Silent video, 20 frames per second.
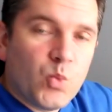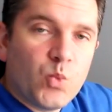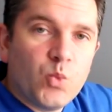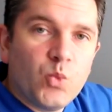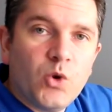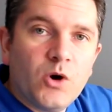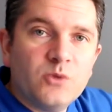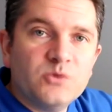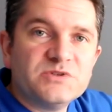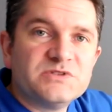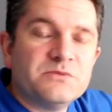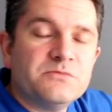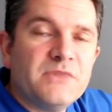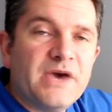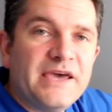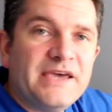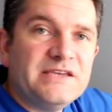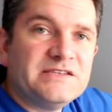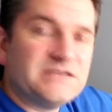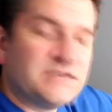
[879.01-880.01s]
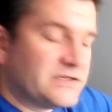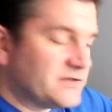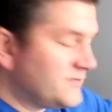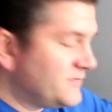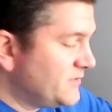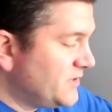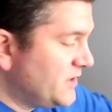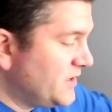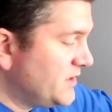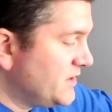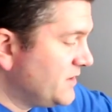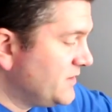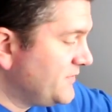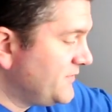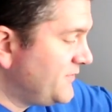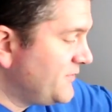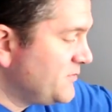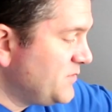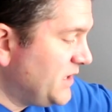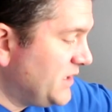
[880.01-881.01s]
what was amazing
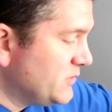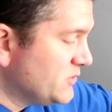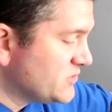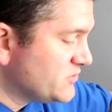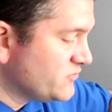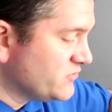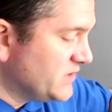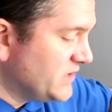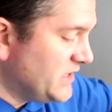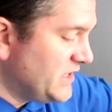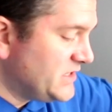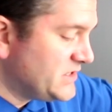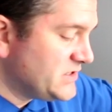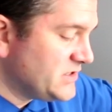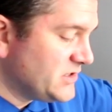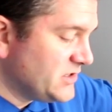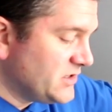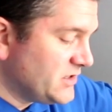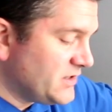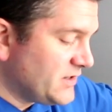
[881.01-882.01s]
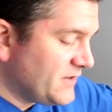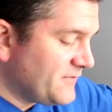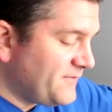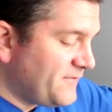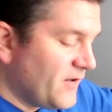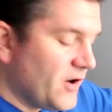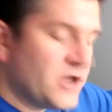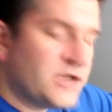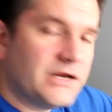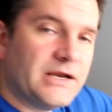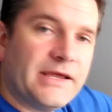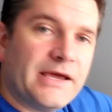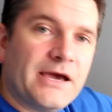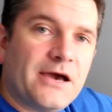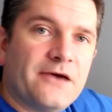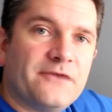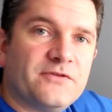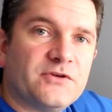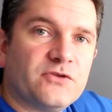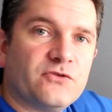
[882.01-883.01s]
for me was really to finally
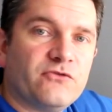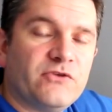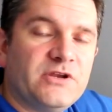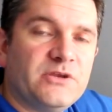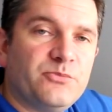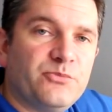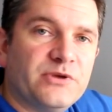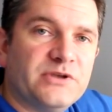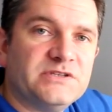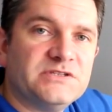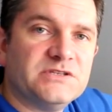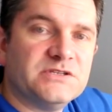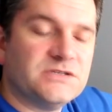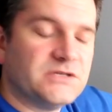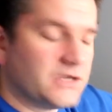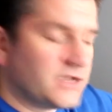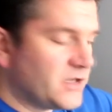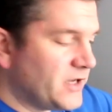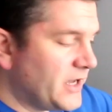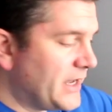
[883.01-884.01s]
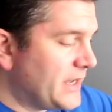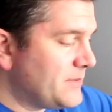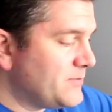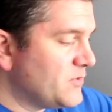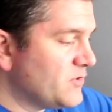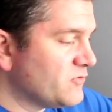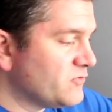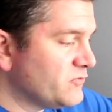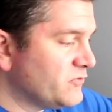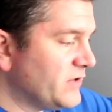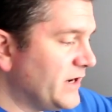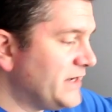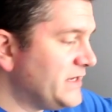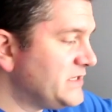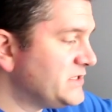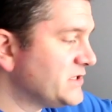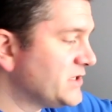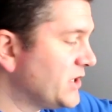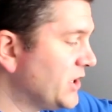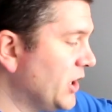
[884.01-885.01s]
have a 3D printer that came ready
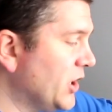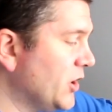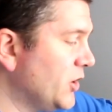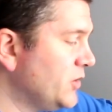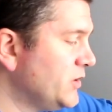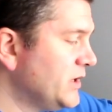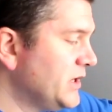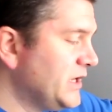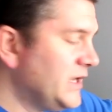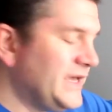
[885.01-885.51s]
to go,